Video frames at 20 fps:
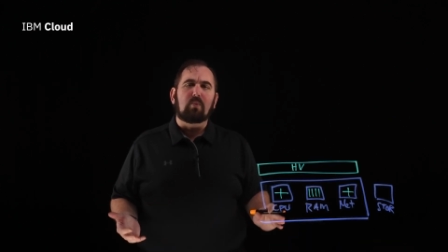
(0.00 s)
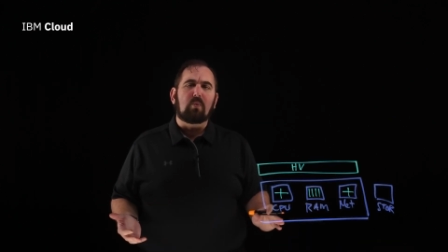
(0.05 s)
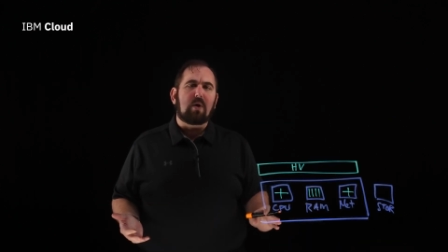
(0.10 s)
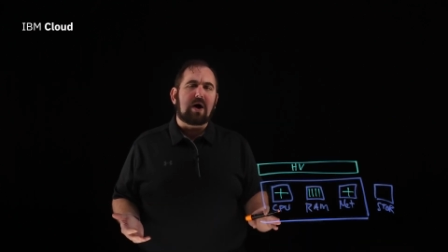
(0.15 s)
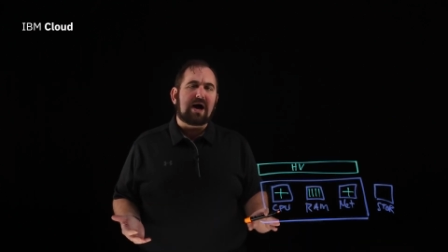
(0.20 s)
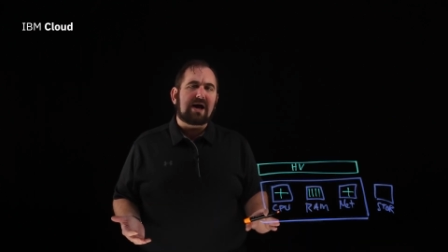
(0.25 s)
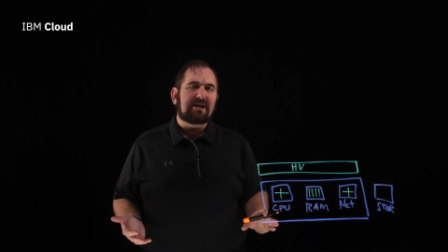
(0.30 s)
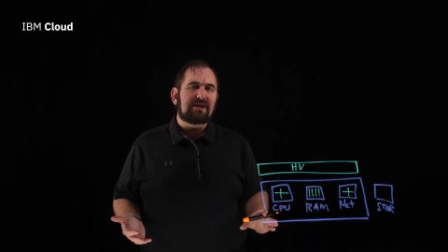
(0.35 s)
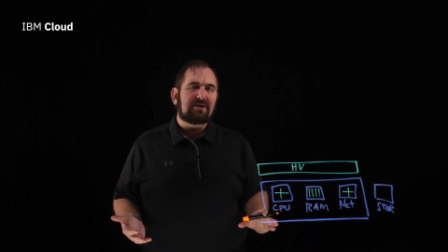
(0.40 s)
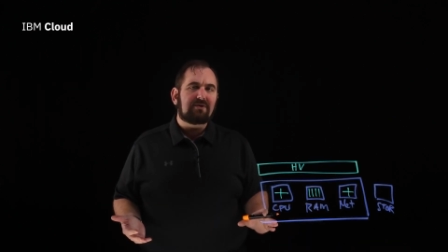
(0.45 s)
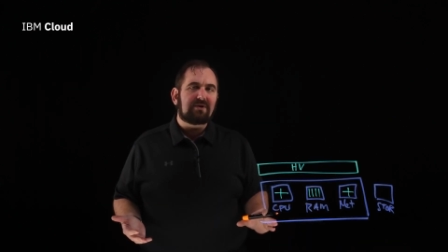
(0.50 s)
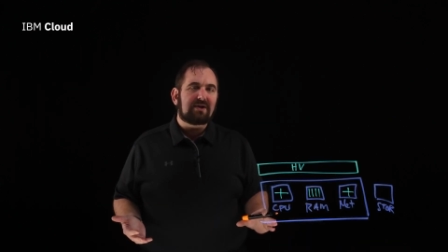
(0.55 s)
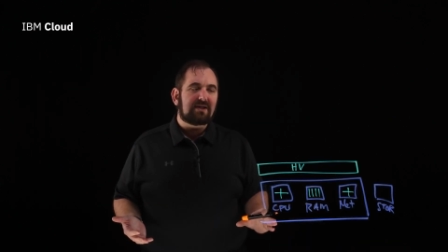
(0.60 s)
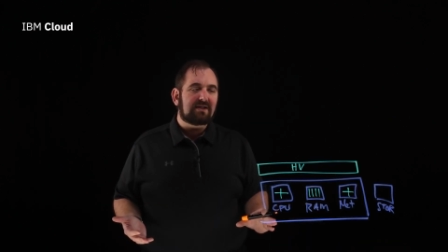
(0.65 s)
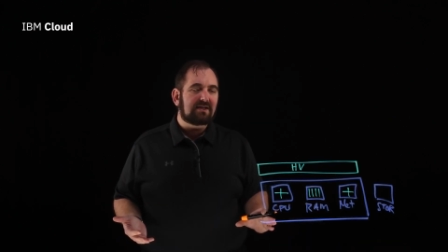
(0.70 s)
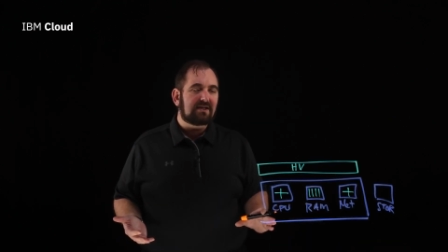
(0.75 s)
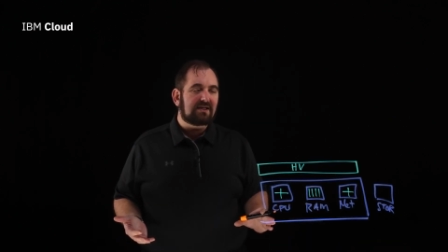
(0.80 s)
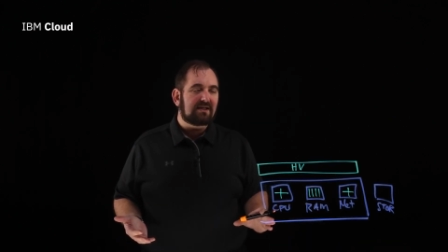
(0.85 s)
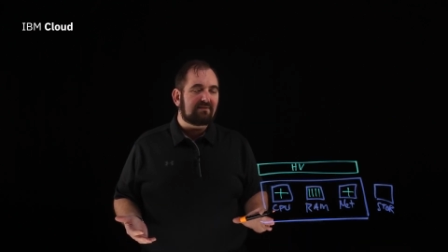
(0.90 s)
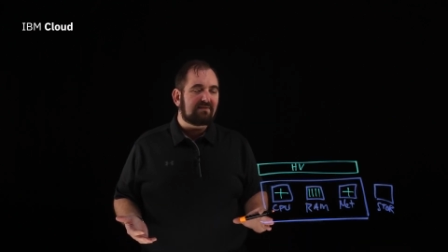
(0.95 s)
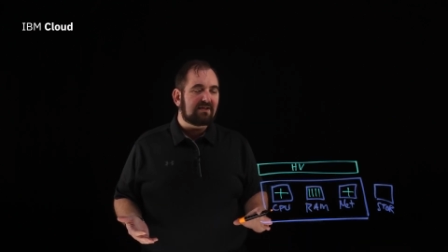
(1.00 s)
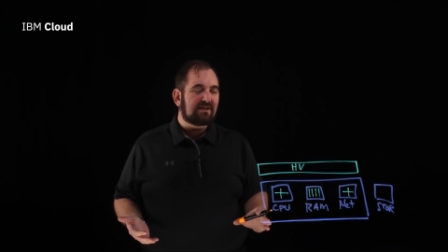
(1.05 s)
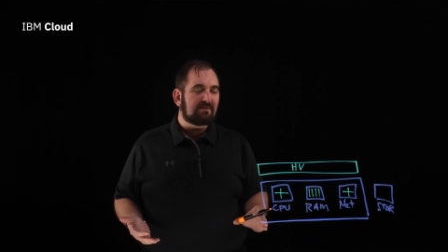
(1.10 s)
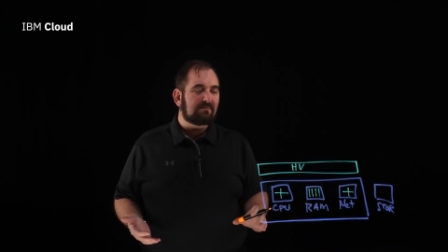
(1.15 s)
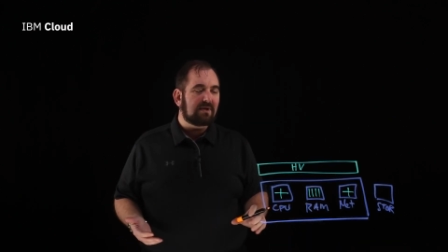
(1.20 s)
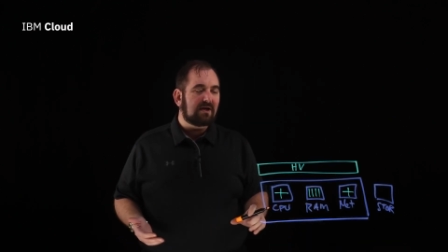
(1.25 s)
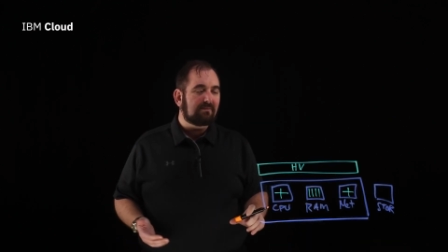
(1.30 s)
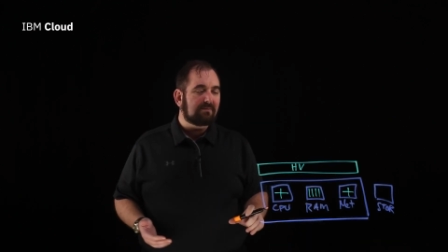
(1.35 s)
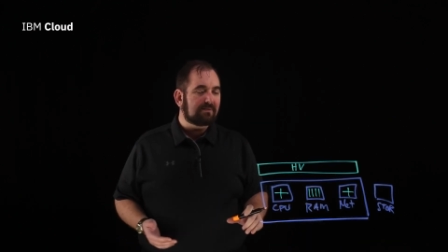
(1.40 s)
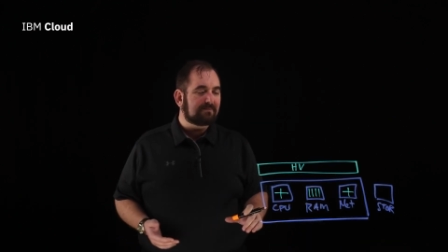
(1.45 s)
Why do you need to divvy
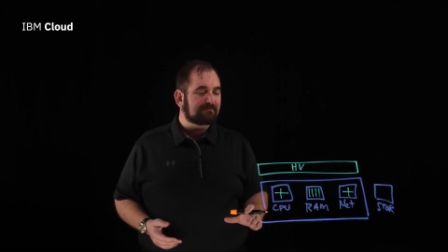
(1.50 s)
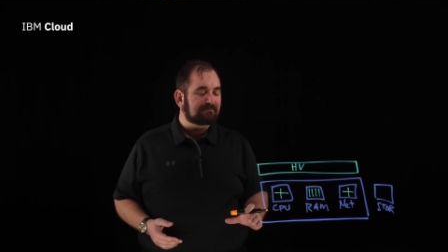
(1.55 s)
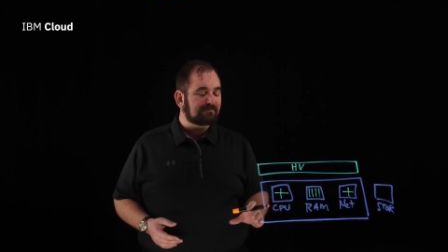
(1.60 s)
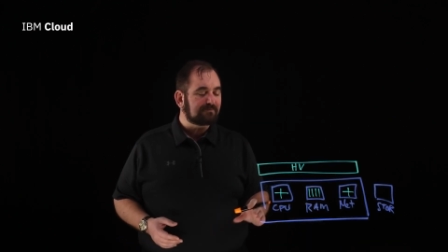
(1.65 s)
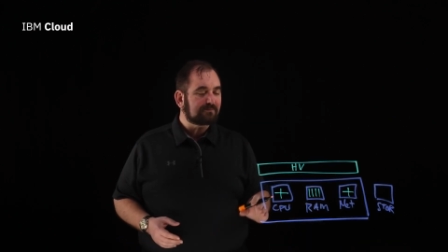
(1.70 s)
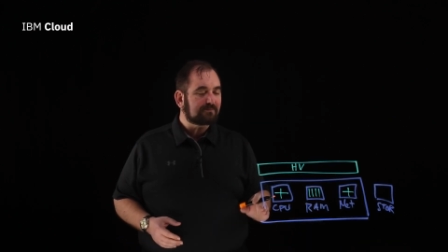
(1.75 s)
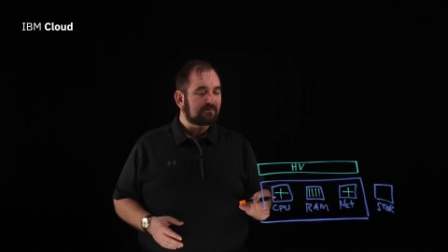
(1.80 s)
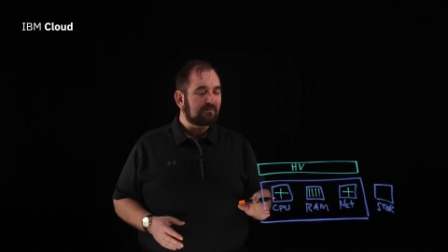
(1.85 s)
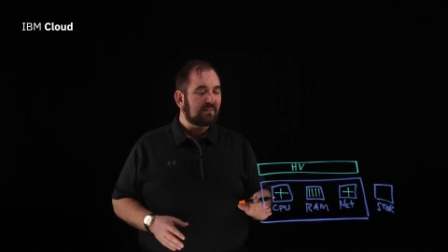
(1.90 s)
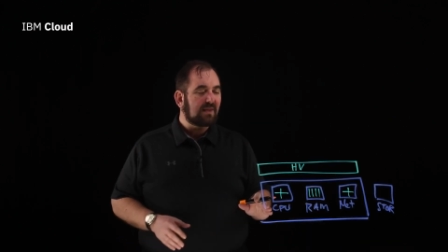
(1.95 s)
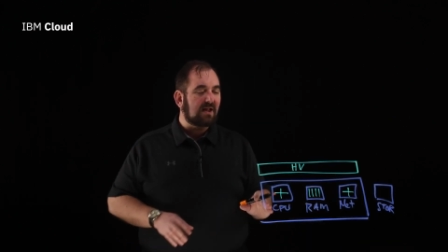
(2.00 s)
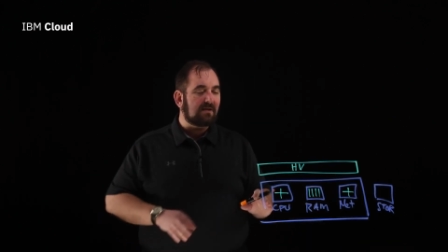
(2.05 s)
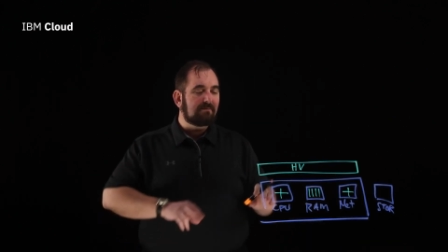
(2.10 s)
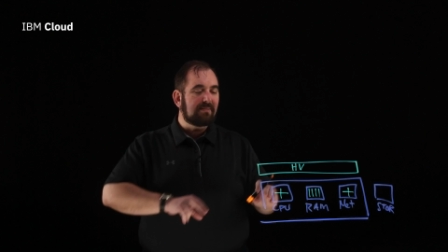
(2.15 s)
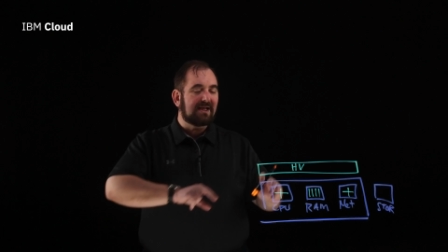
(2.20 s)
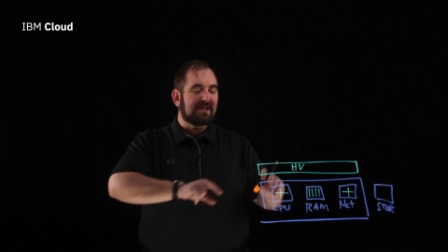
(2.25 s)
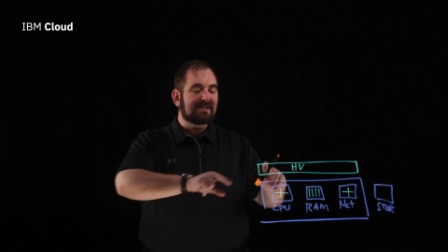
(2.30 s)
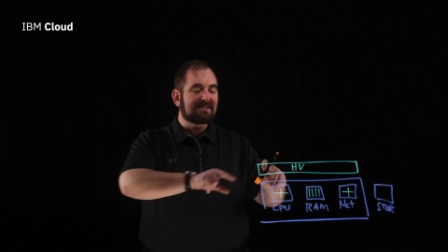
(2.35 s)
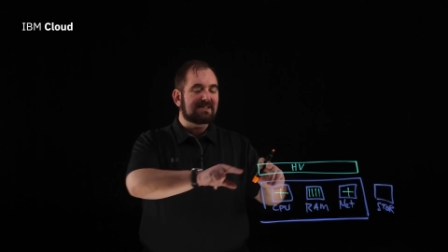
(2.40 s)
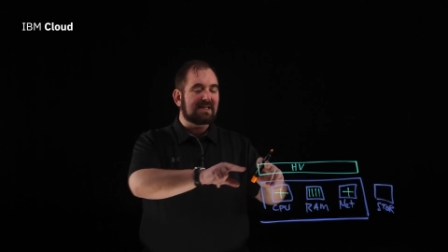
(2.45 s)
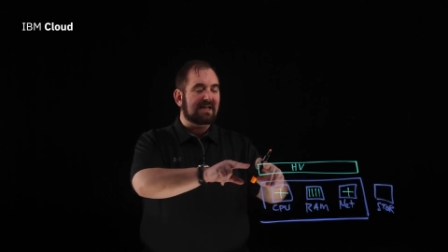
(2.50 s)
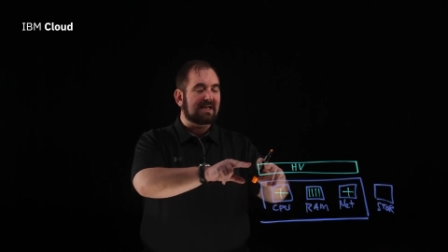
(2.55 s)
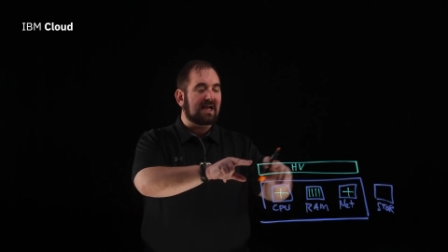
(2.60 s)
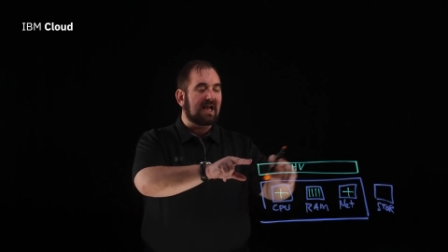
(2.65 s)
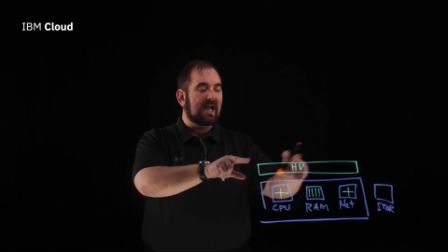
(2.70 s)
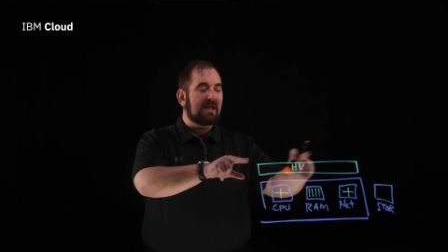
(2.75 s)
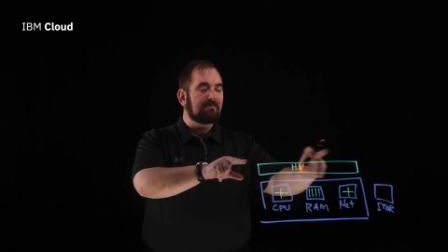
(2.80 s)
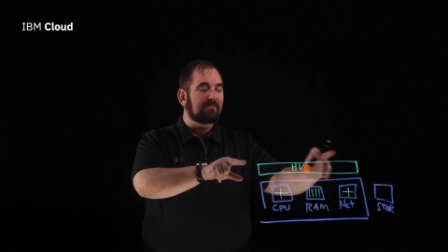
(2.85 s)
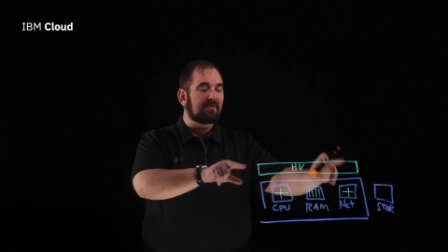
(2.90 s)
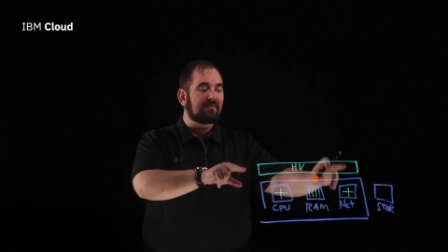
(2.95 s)
them up? Because that
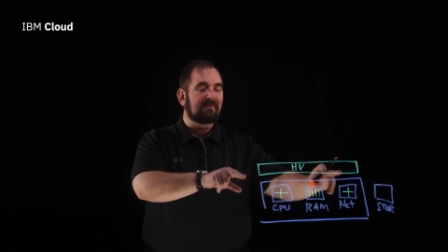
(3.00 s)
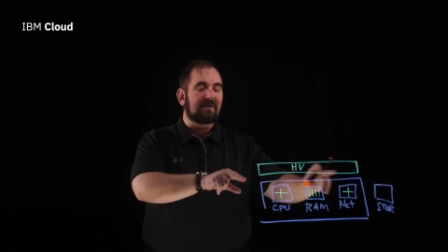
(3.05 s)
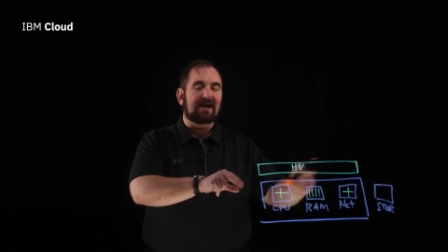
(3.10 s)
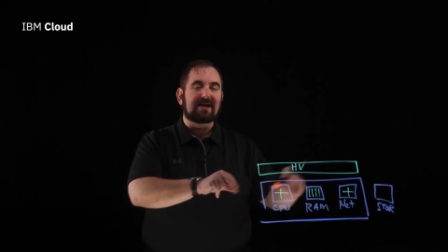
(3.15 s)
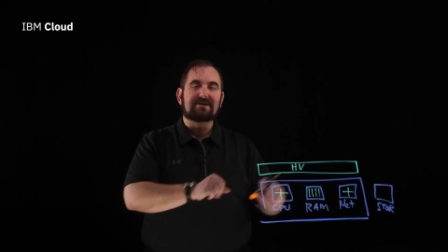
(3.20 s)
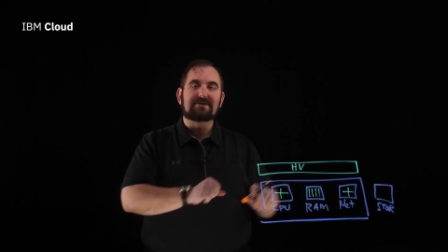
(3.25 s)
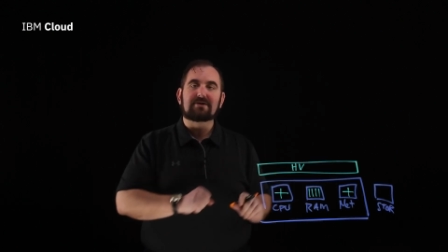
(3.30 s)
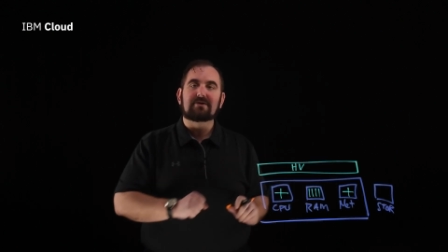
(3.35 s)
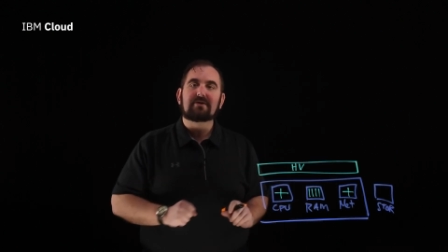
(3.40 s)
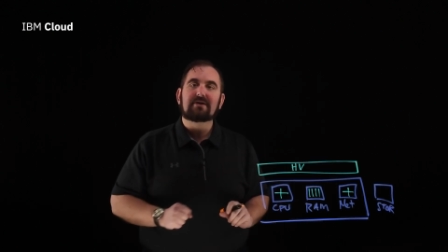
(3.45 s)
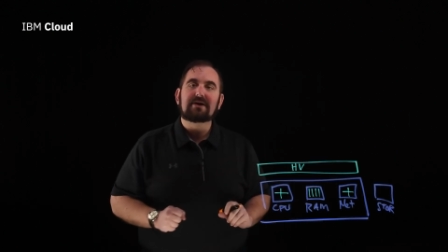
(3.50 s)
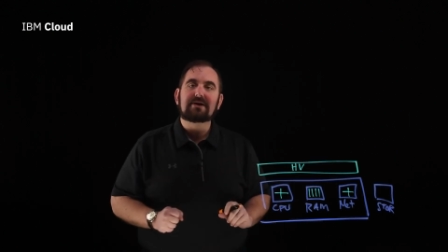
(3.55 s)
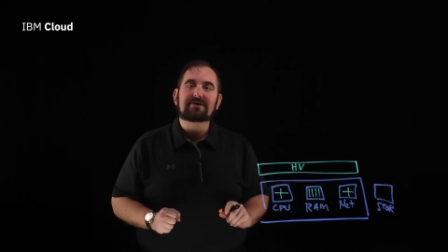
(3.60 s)
hypervisor